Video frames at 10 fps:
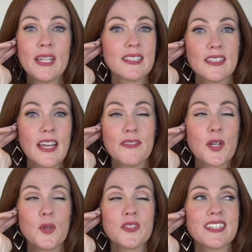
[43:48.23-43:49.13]
into life
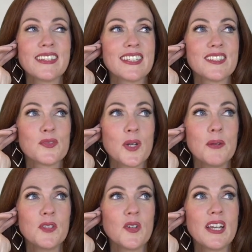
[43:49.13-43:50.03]
coaching. That's what
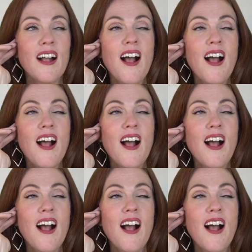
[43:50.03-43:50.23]
I'm doing.